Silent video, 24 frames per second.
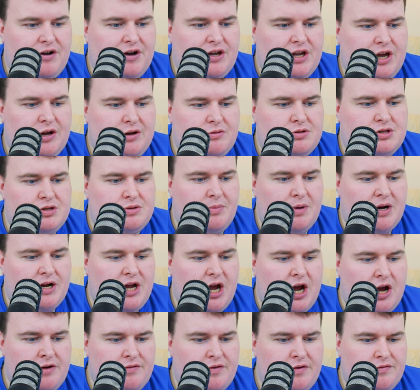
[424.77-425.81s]
I go to my
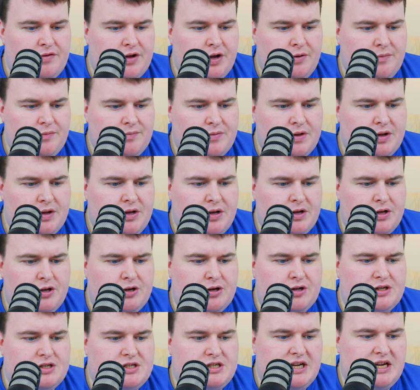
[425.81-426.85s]
overview, you
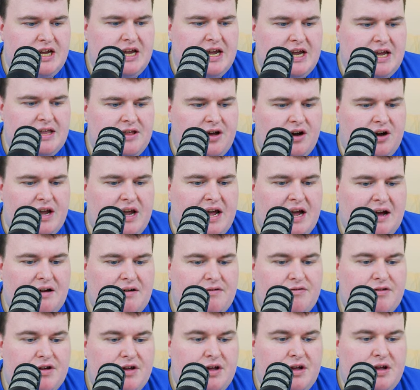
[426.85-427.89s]
can see here that I
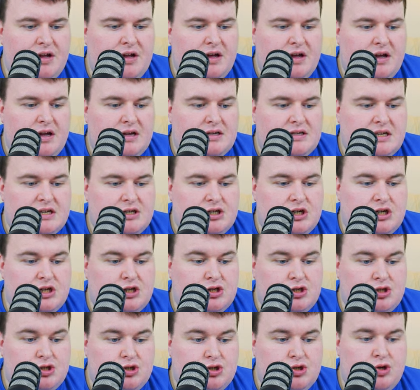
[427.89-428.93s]
have essentially
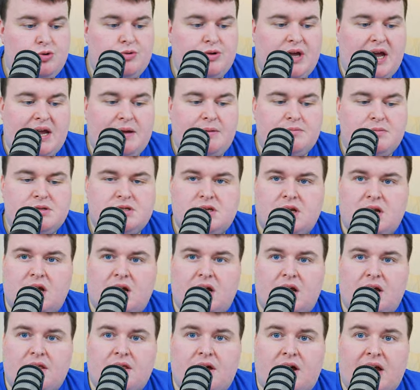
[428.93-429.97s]
two games
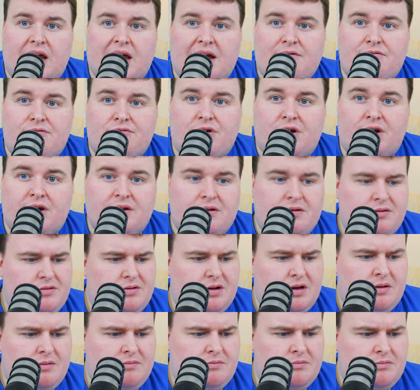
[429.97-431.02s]
that I have run.
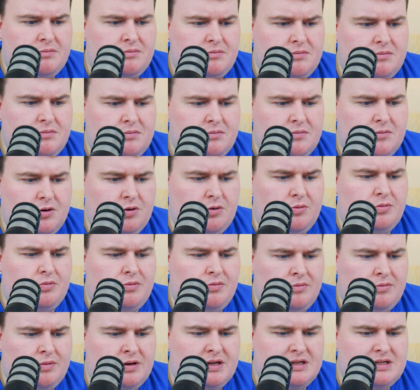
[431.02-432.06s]

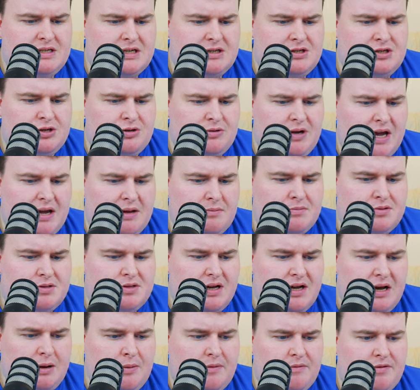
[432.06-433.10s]
It says two games.
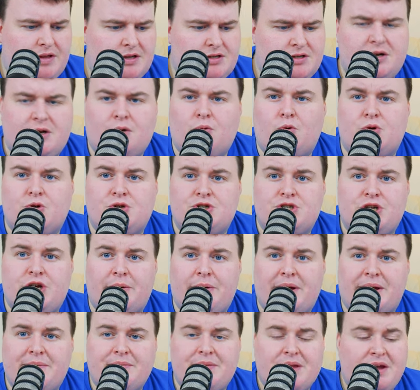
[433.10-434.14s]
However, there's only one
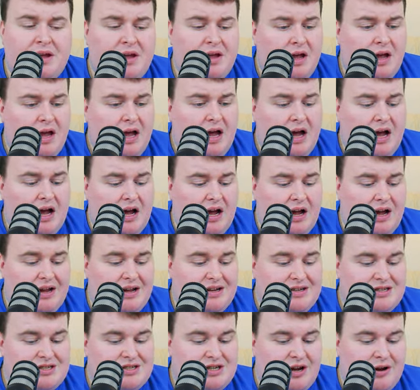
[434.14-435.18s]
showing.
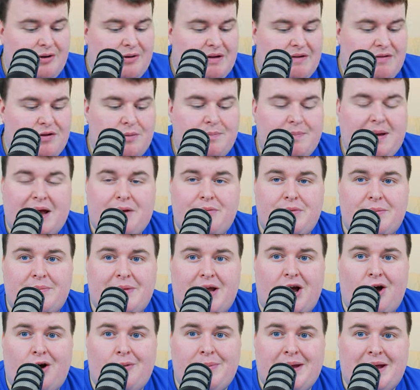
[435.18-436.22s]
So if you bear with
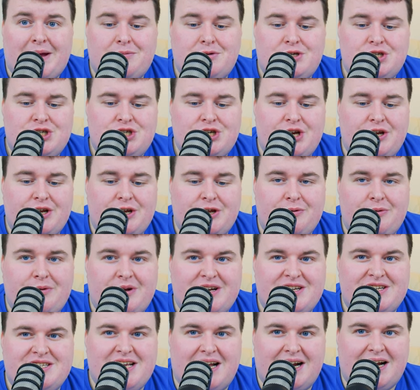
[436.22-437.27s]
me, I'll be able to show you
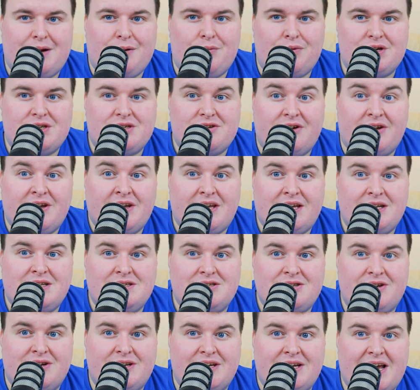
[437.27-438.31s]
exactly what it's like
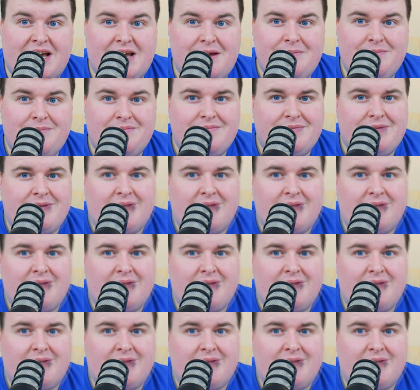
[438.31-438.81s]
inside a game.